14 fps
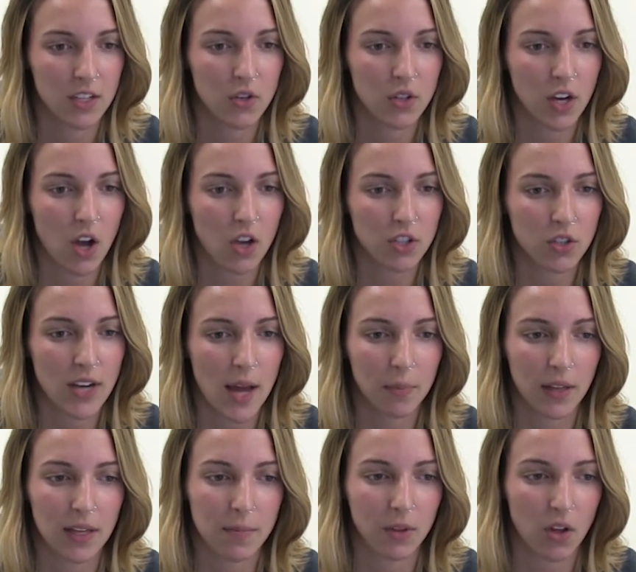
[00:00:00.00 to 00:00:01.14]
You can also not
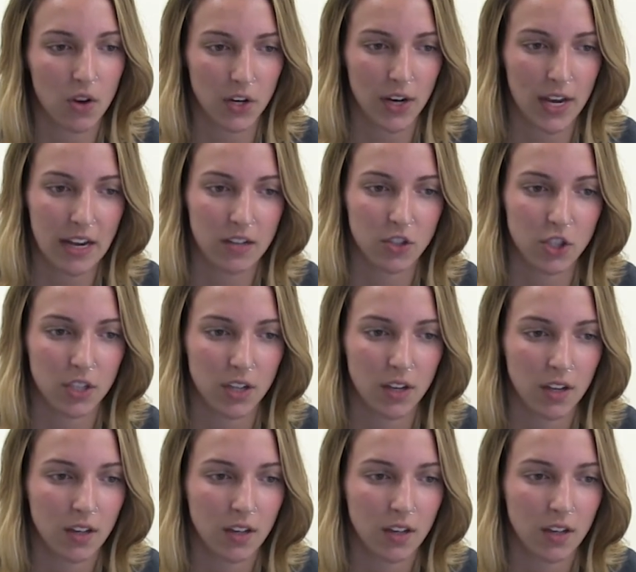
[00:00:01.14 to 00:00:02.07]
play below your age.